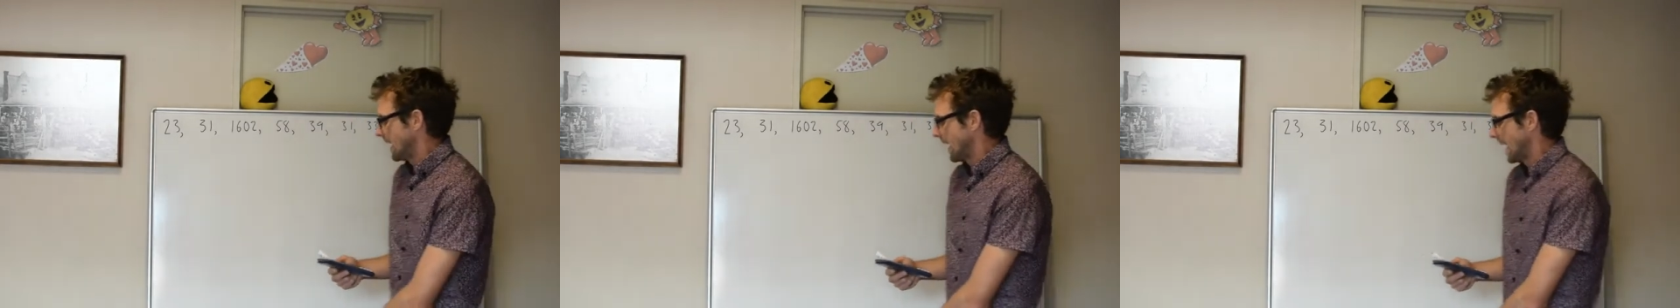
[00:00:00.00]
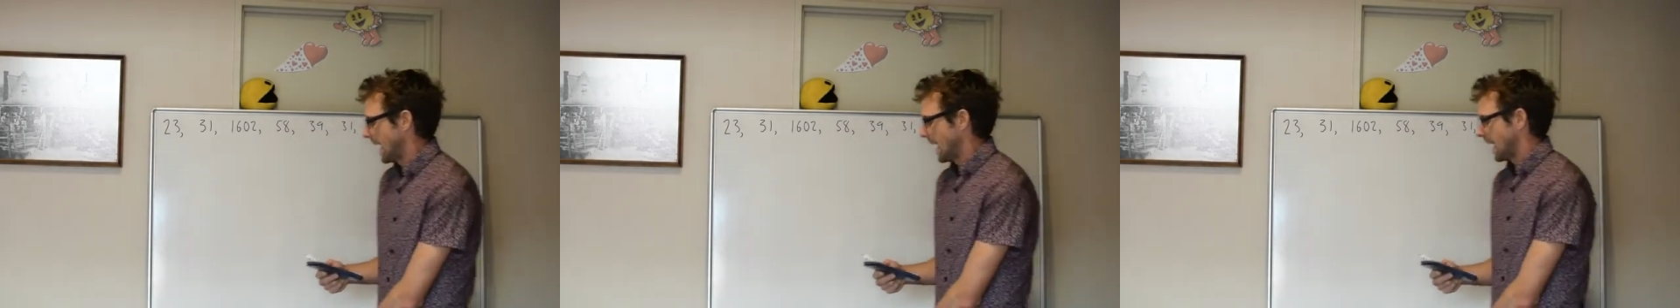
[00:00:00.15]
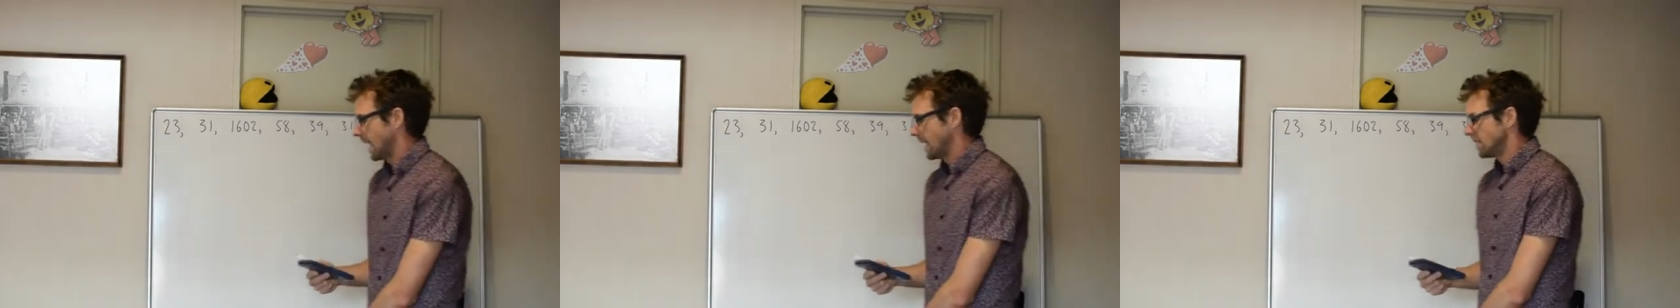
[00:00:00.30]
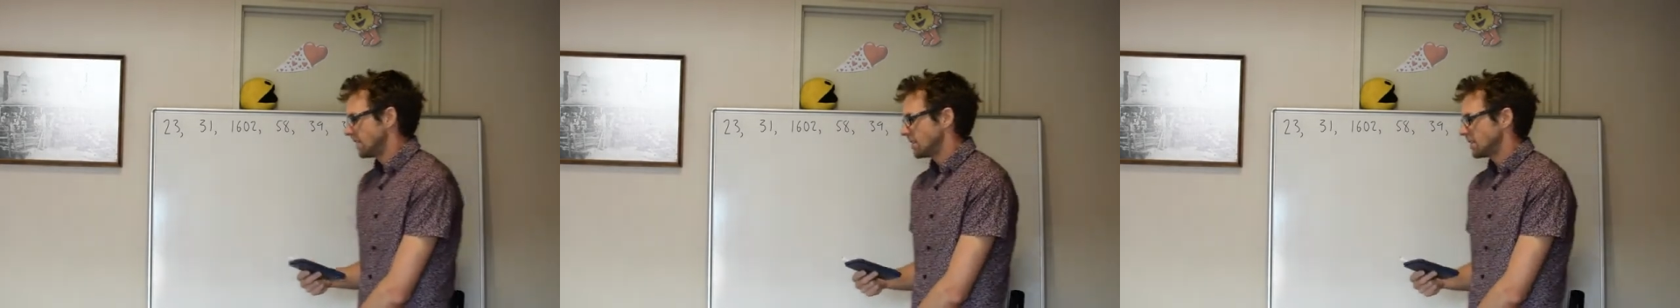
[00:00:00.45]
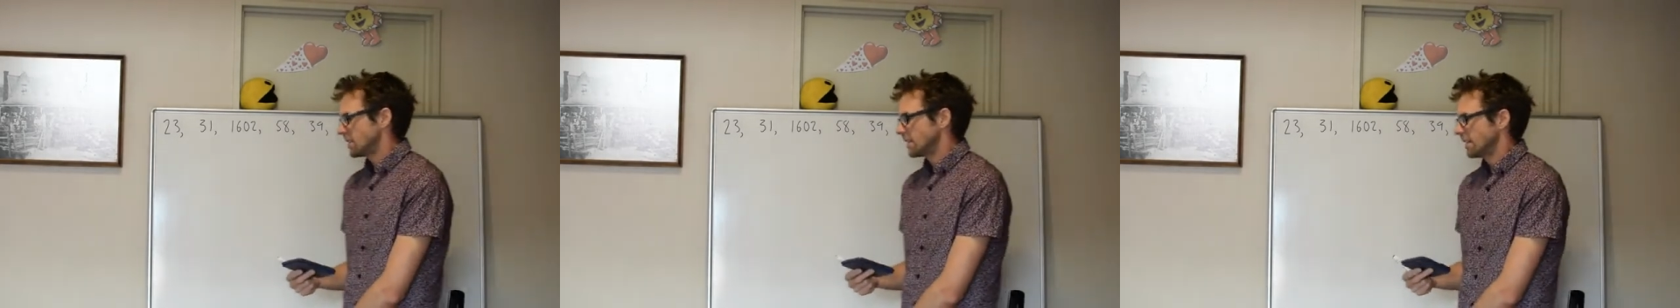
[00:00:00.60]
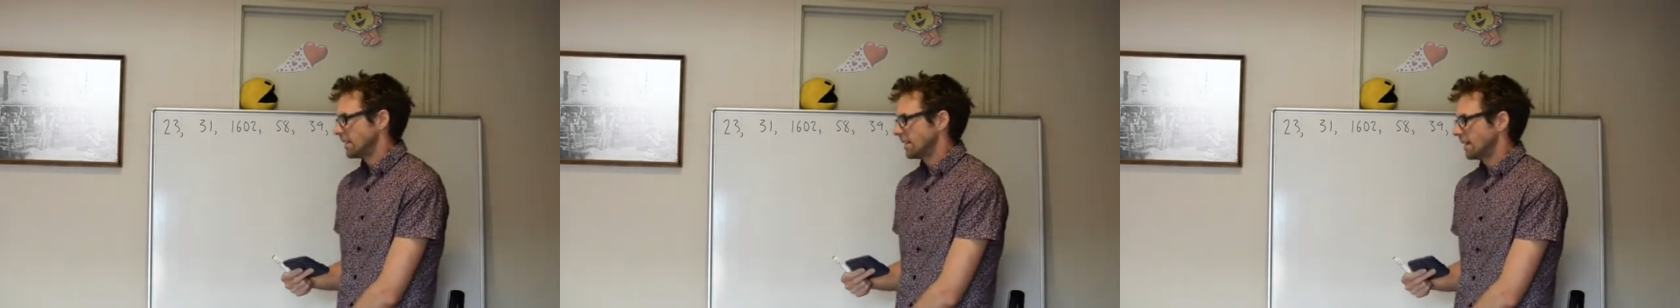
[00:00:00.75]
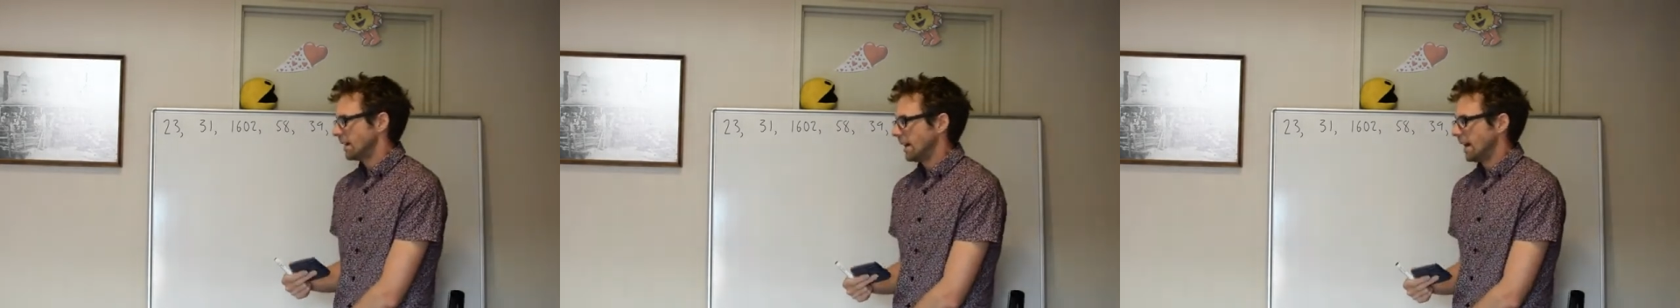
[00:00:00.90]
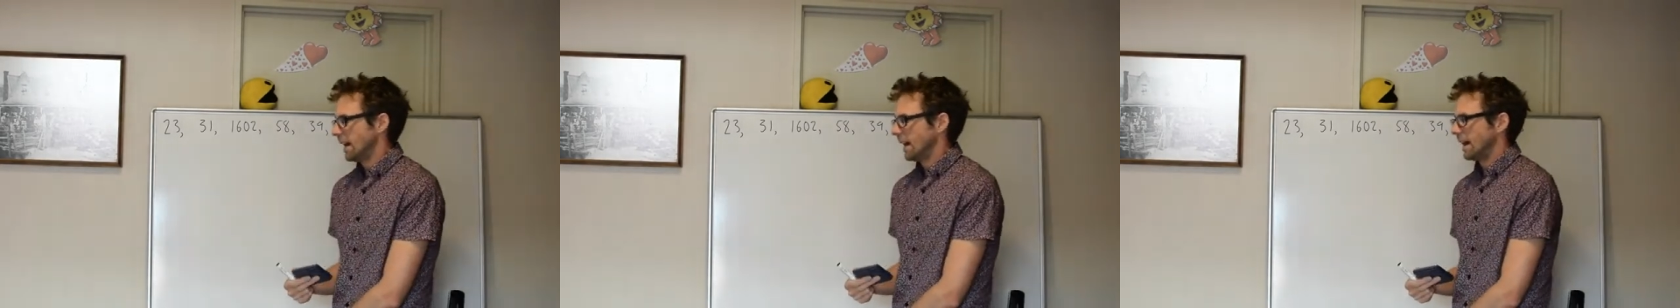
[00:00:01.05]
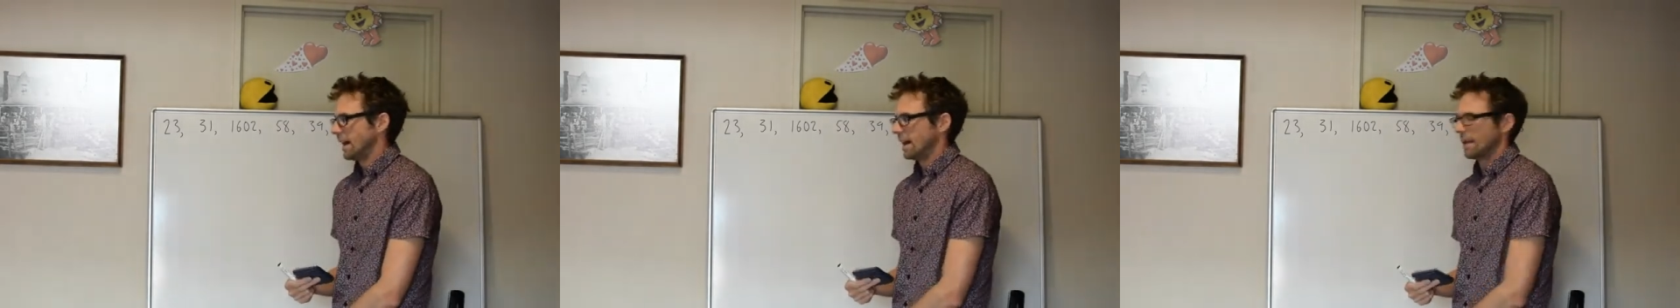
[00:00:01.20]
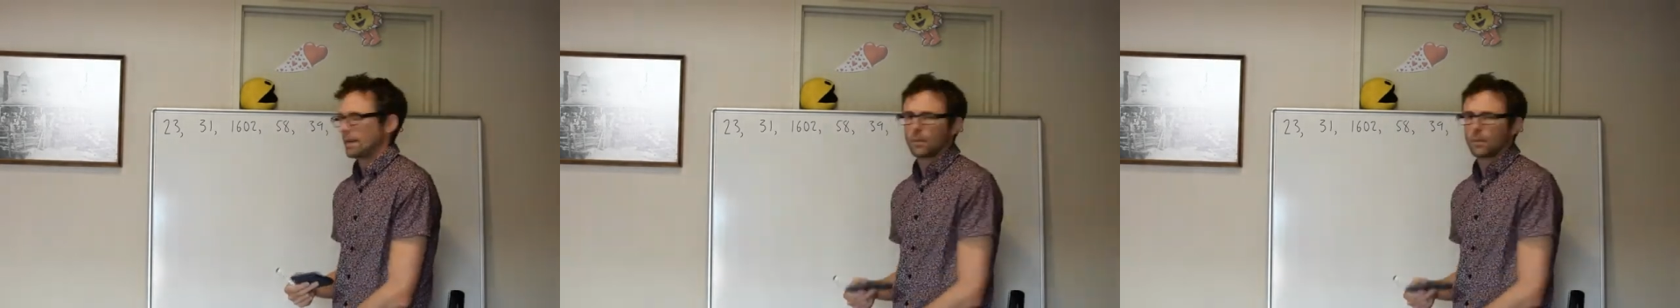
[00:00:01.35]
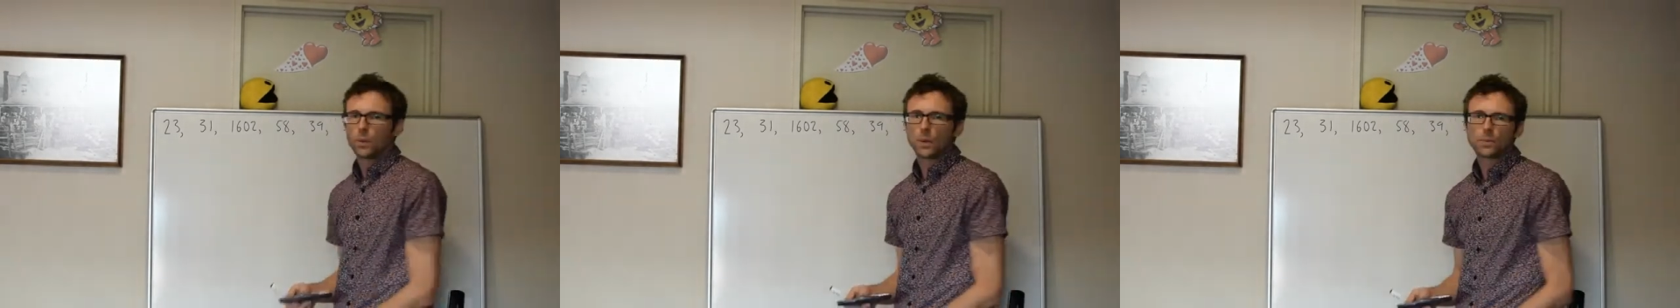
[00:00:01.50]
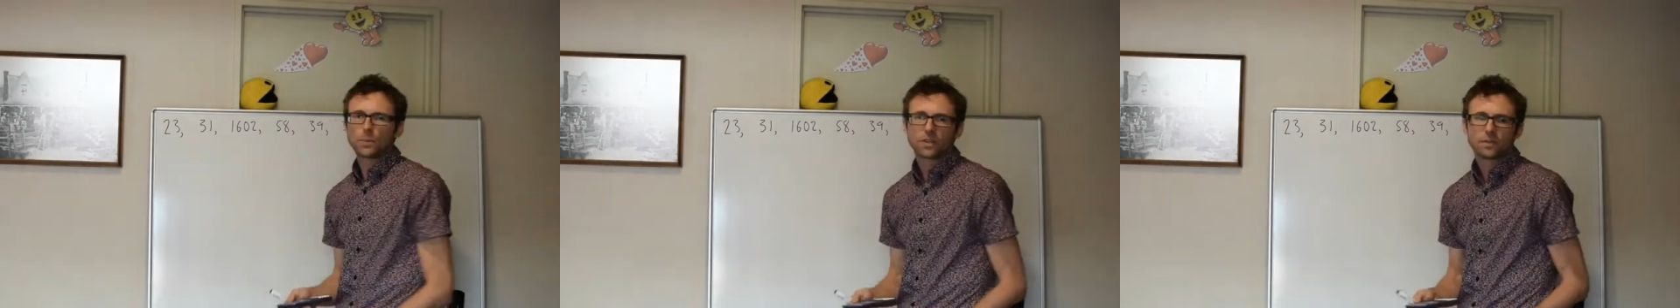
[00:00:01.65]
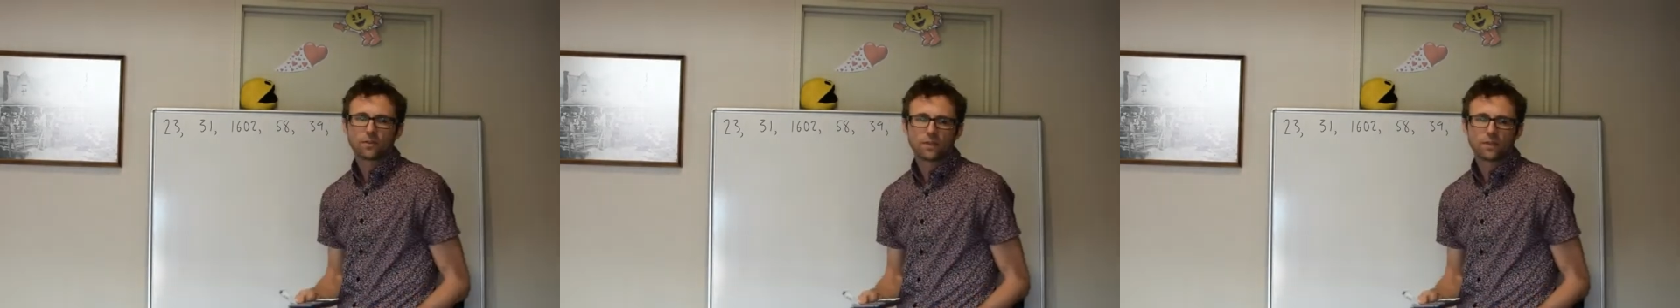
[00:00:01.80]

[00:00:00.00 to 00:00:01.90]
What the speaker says: and the purpose